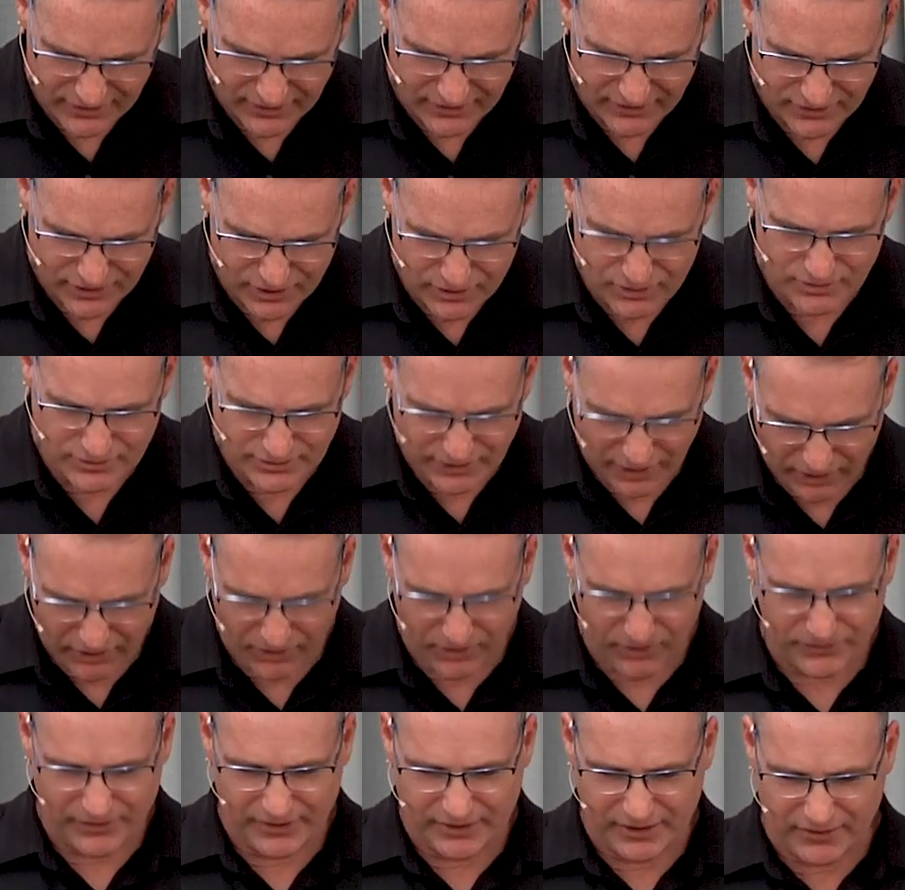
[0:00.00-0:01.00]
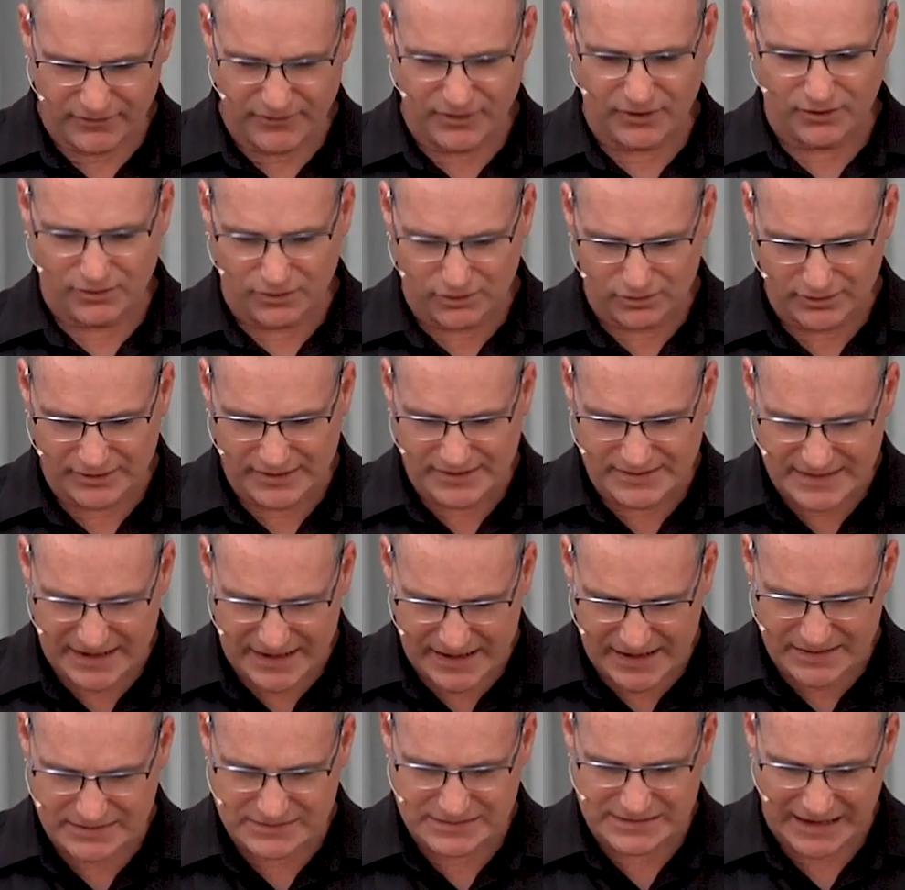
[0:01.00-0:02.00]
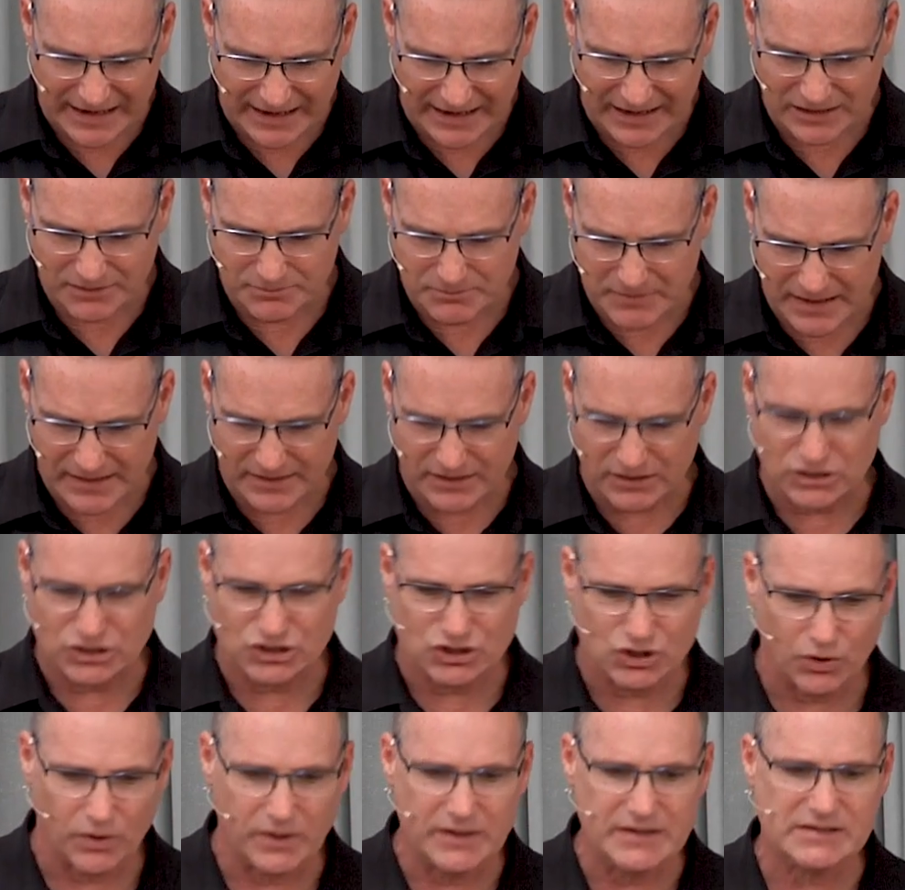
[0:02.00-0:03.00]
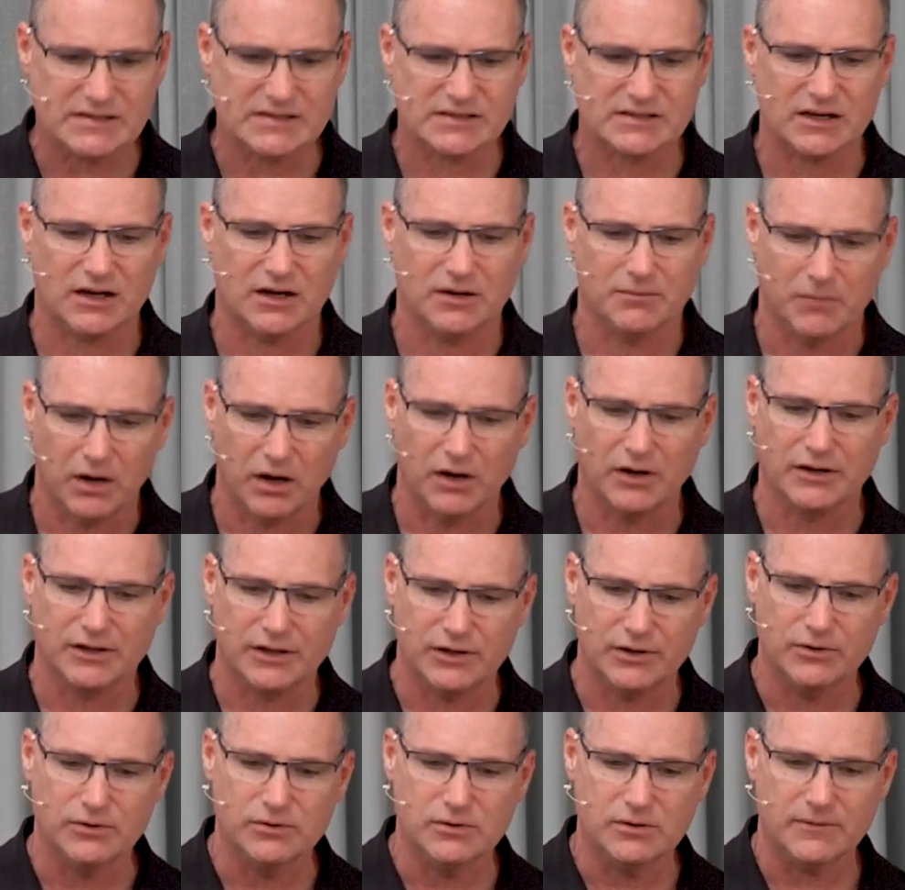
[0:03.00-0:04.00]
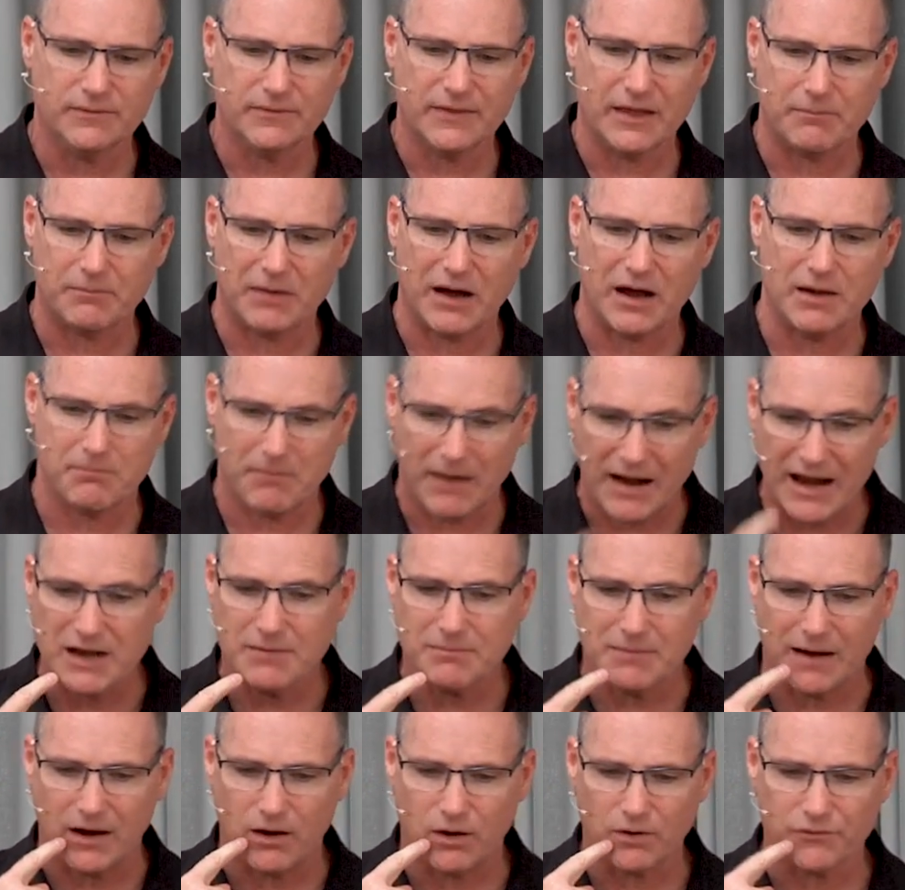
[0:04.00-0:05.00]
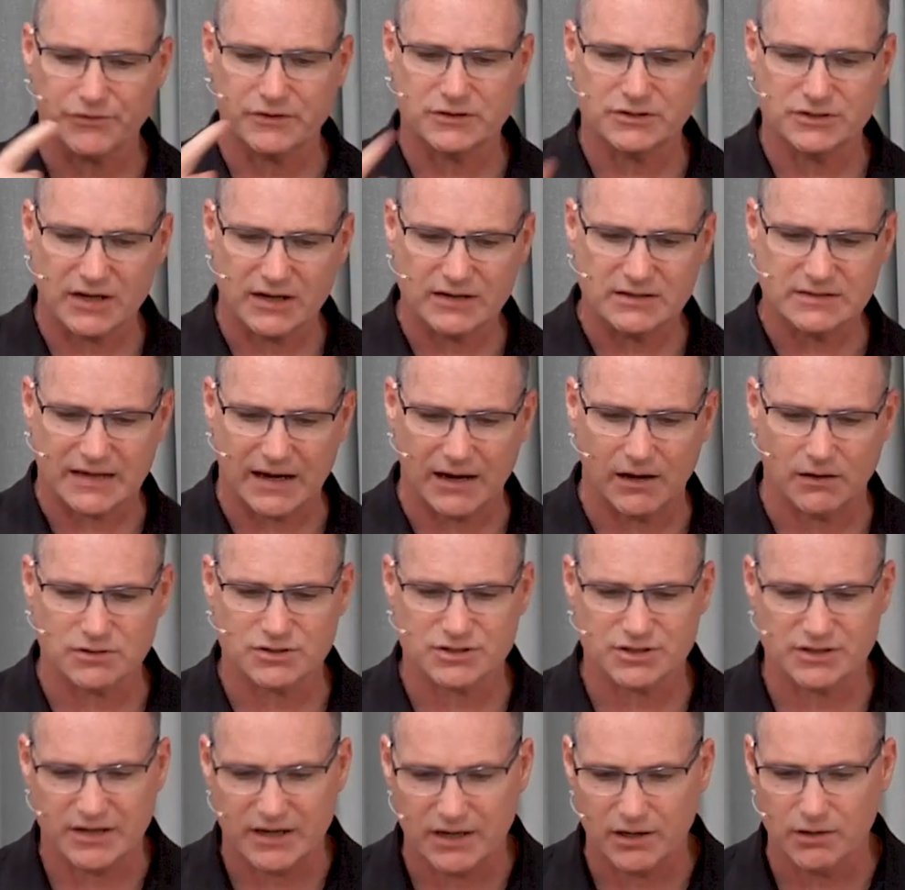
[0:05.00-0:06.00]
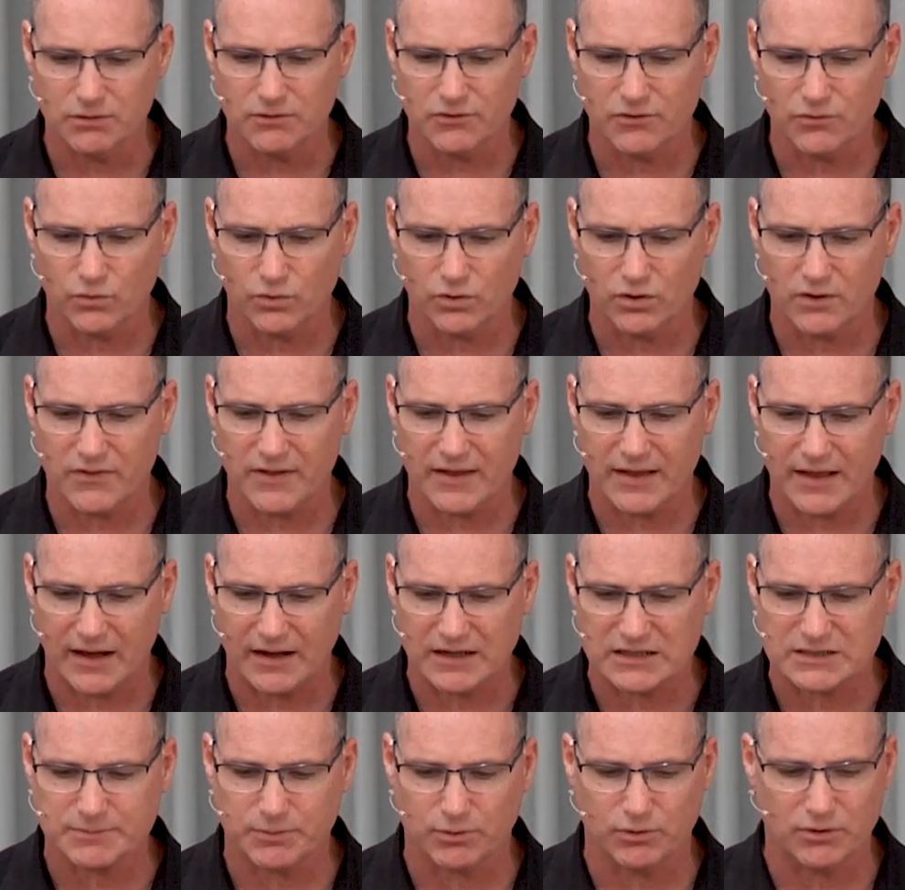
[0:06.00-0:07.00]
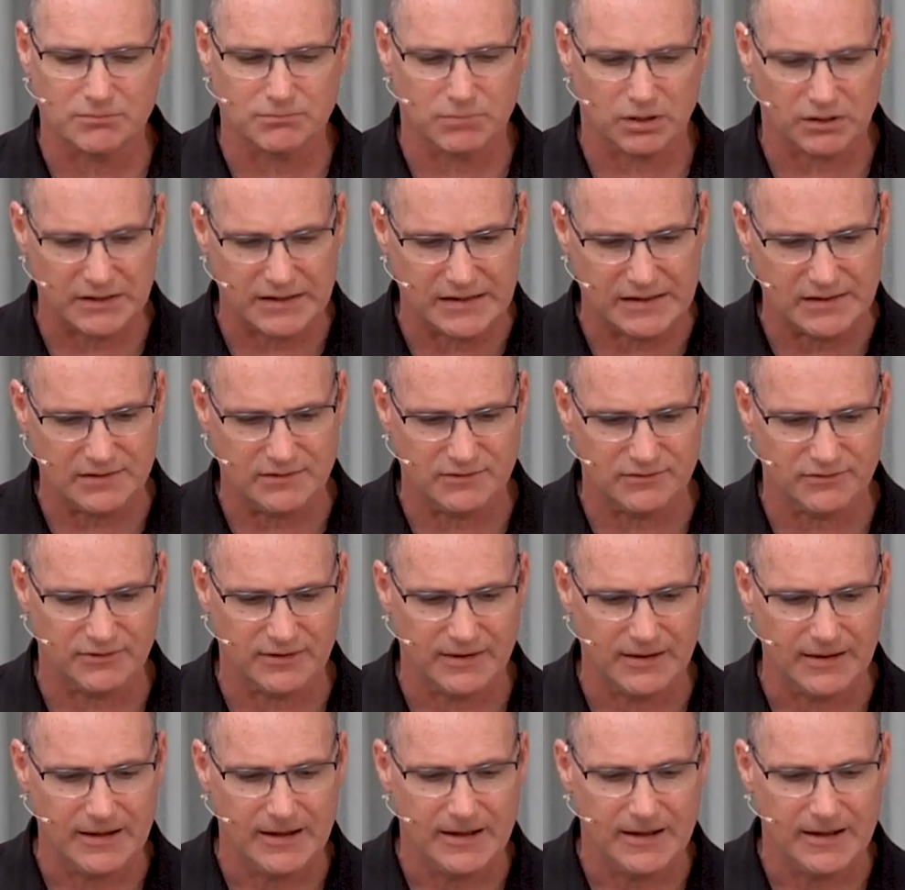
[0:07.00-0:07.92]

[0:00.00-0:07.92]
you know that in the early days God made a choice among you that by my mouth the Gentiles should hear the word of the gospel and believe.